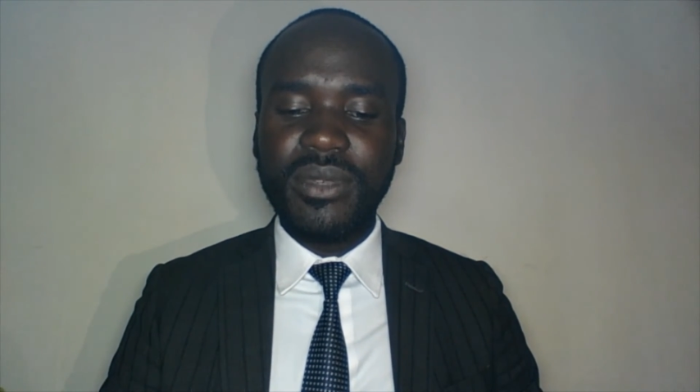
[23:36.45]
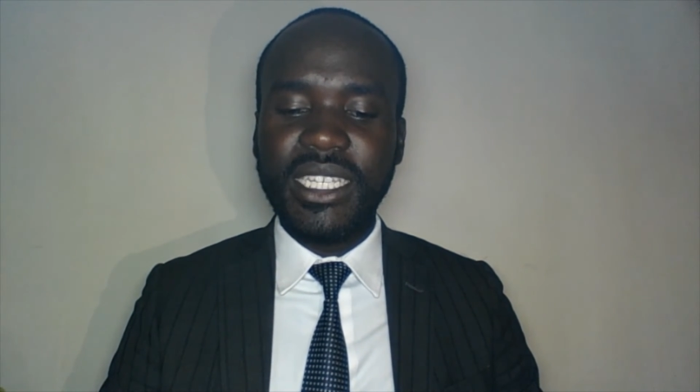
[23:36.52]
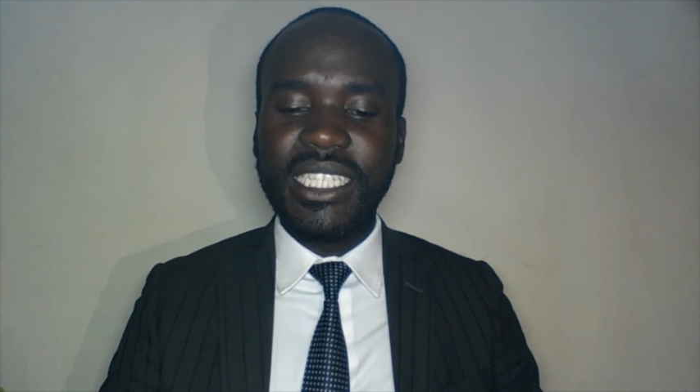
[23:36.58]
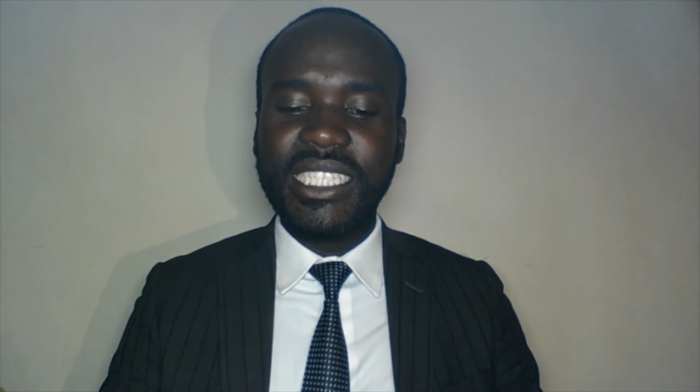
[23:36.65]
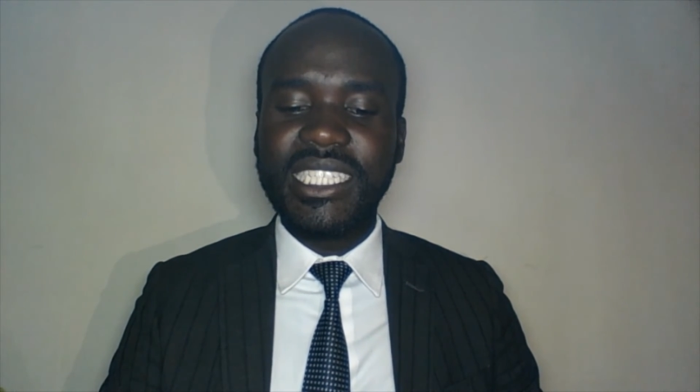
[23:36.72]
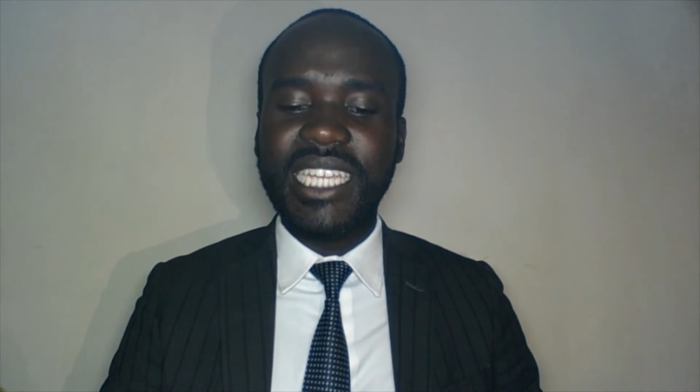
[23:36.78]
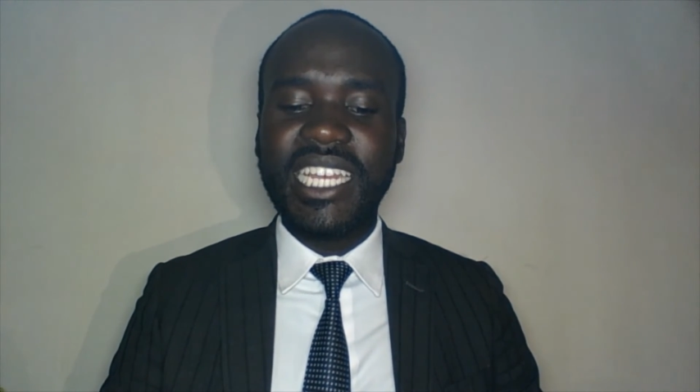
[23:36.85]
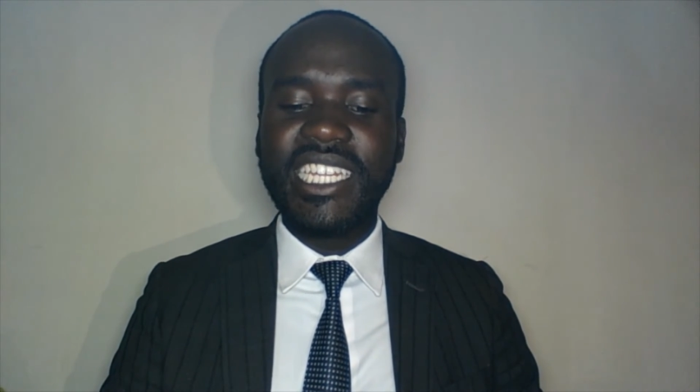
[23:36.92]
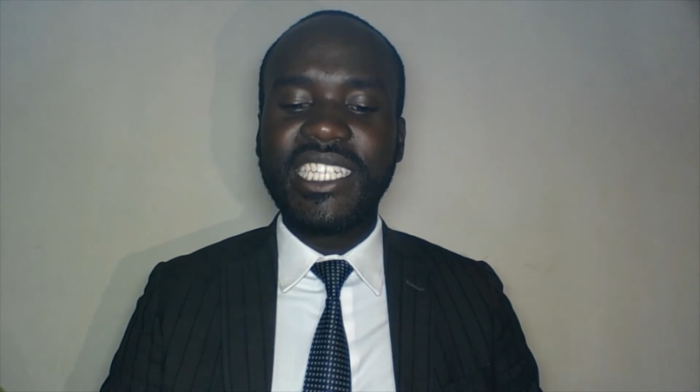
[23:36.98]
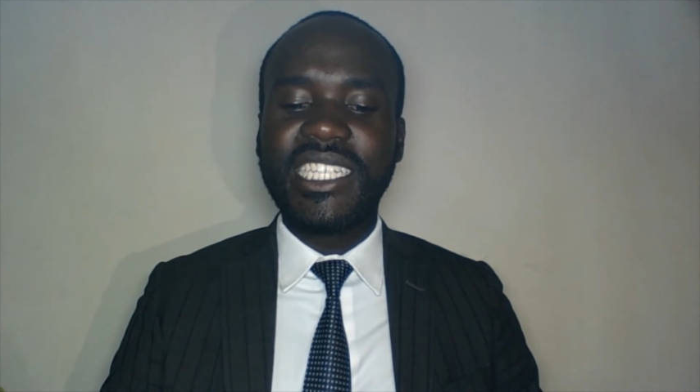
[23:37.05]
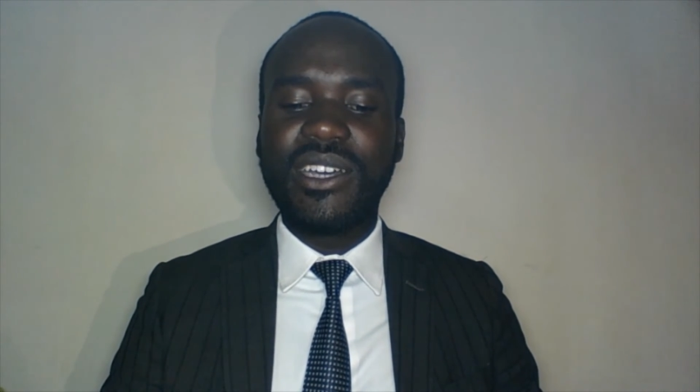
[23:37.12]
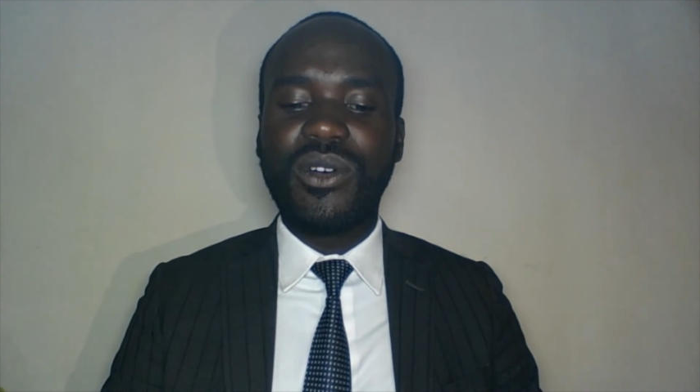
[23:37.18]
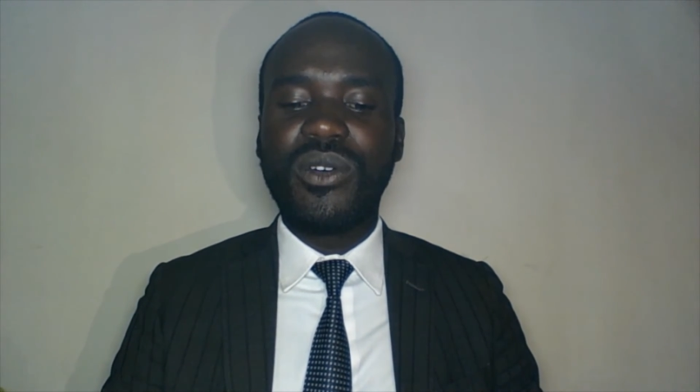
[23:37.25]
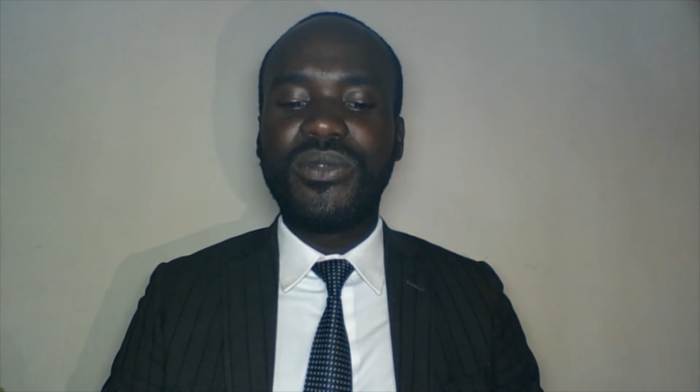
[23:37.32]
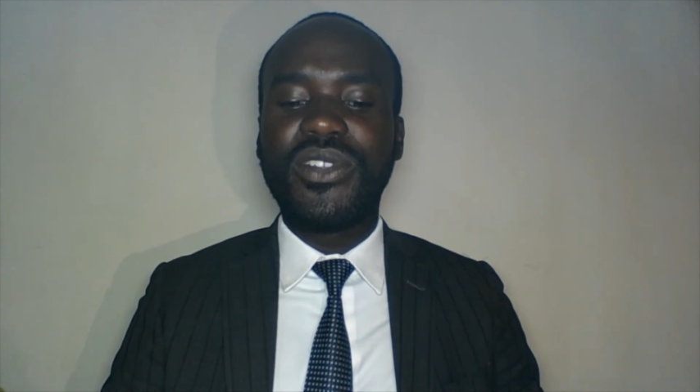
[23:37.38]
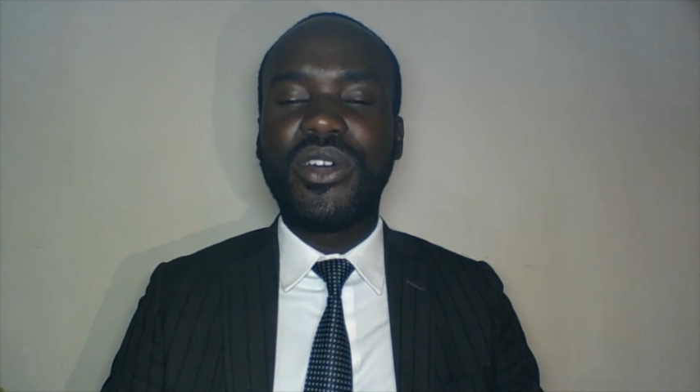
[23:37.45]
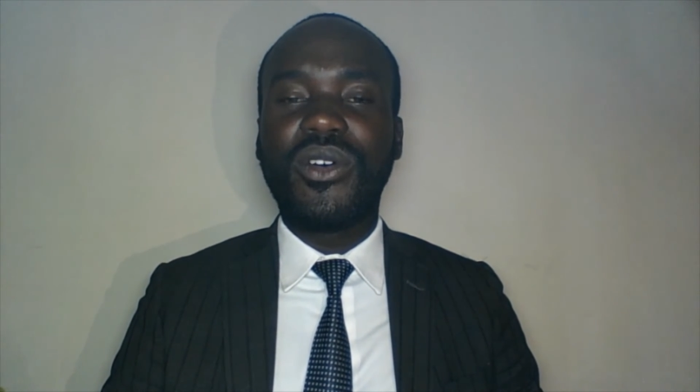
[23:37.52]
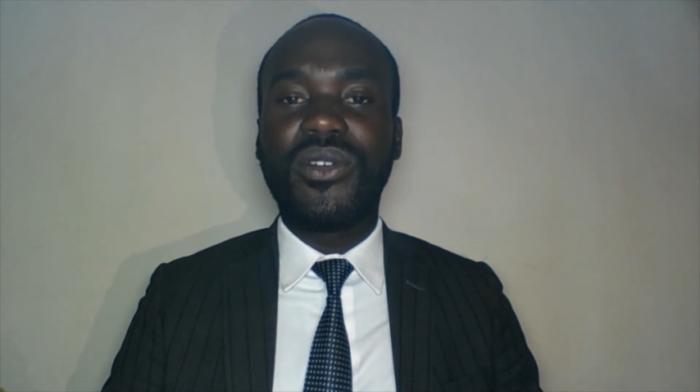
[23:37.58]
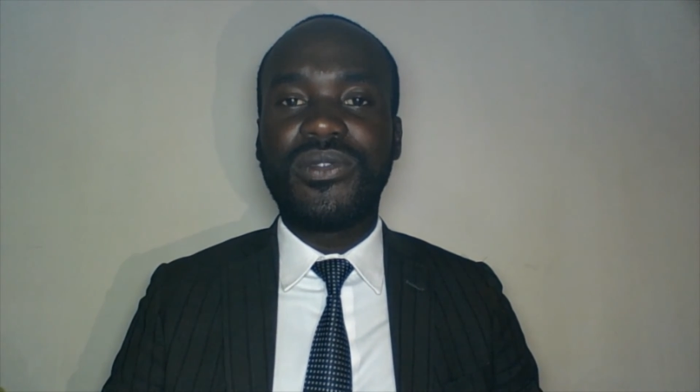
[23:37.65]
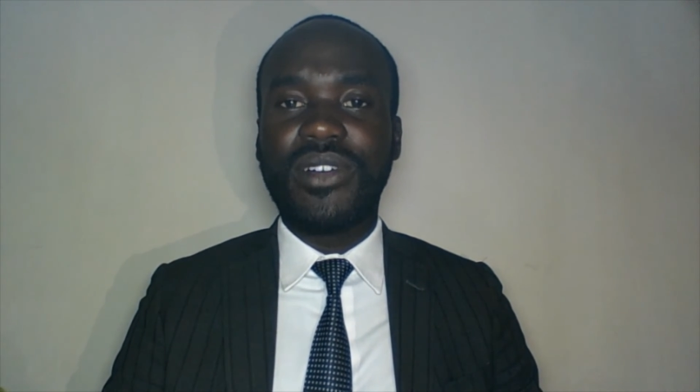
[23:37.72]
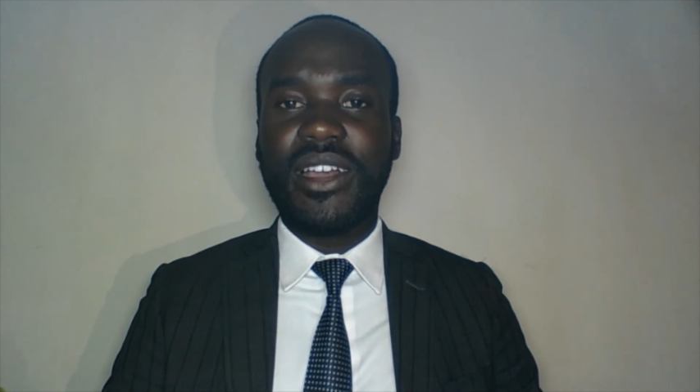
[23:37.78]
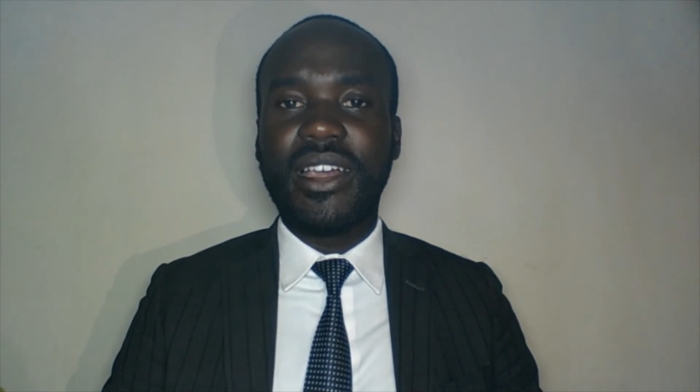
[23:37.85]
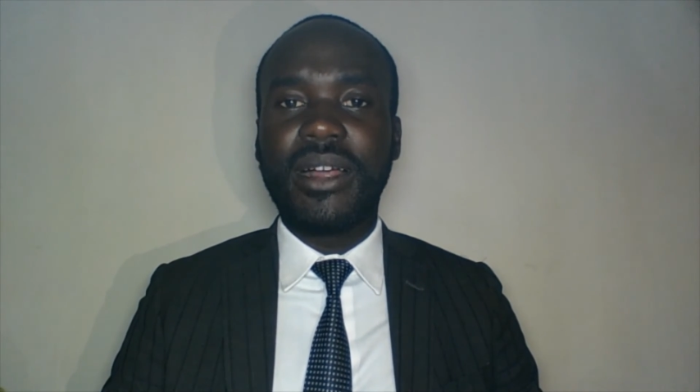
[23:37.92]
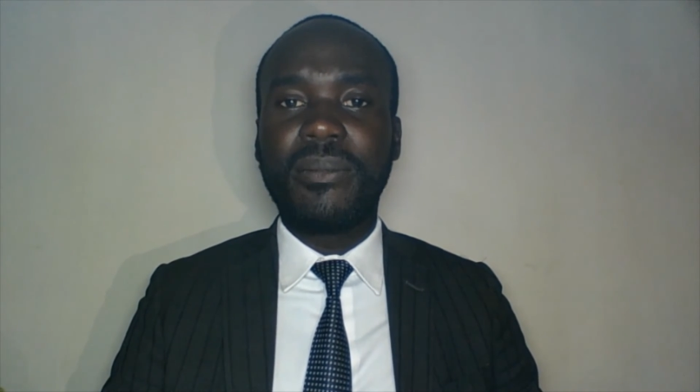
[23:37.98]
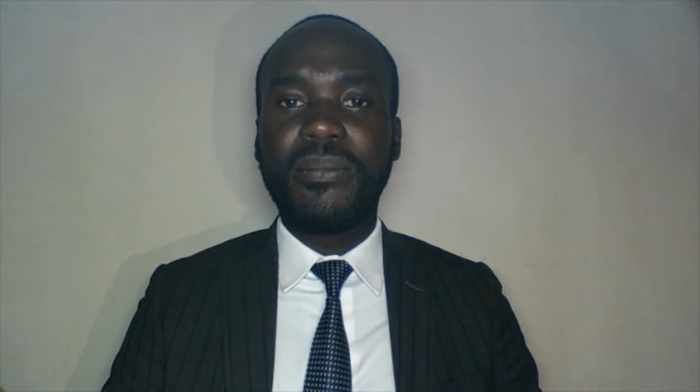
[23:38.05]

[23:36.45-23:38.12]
insanity of the offerer.